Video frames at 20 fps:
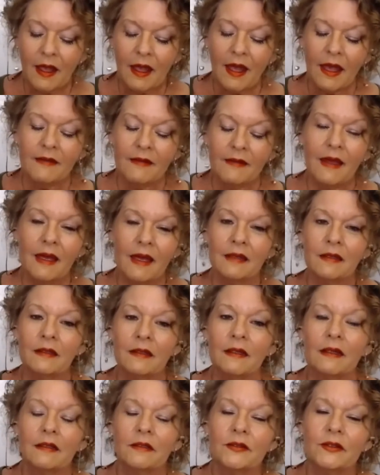And then
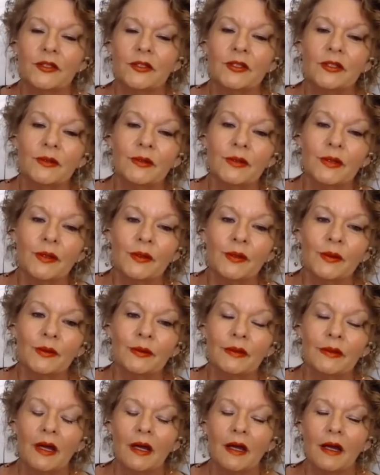do you
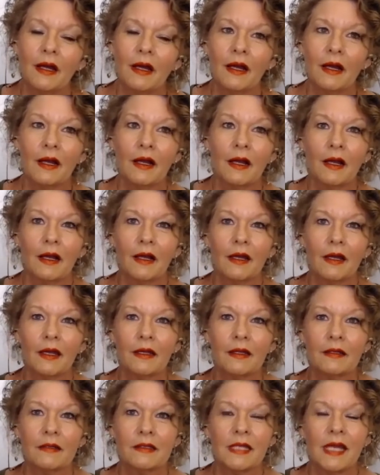
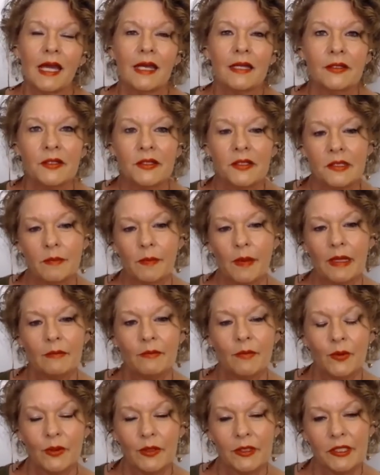tend to spend
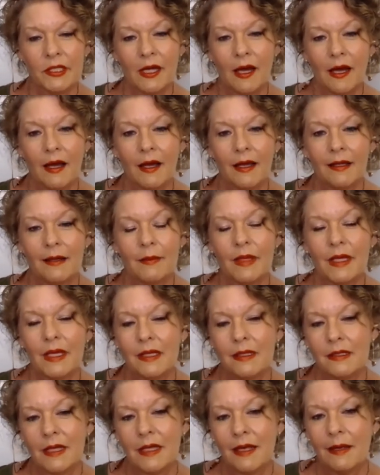more time
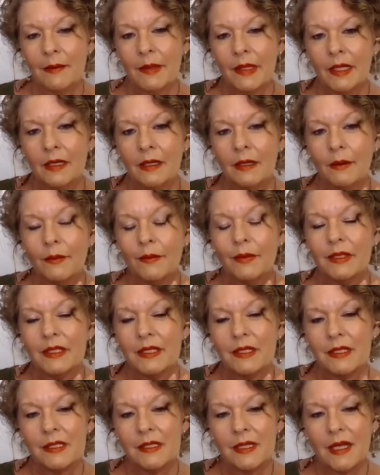examining
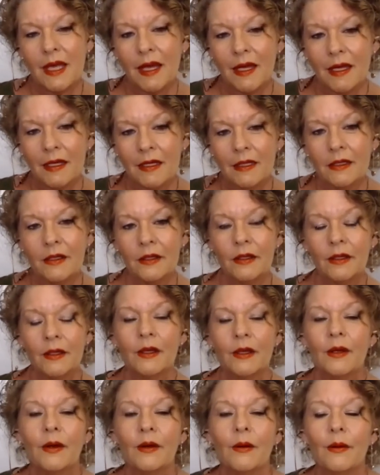what's sad
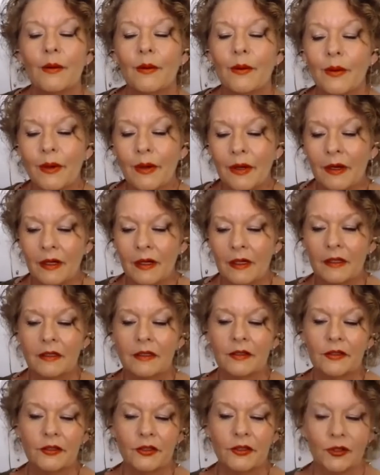or
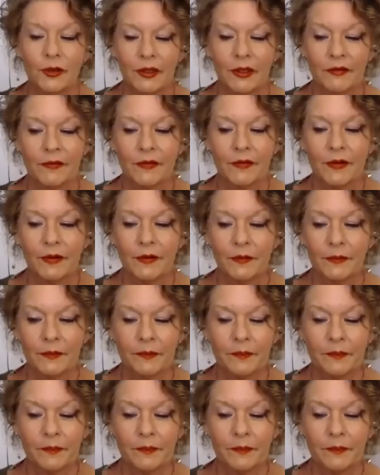joyful?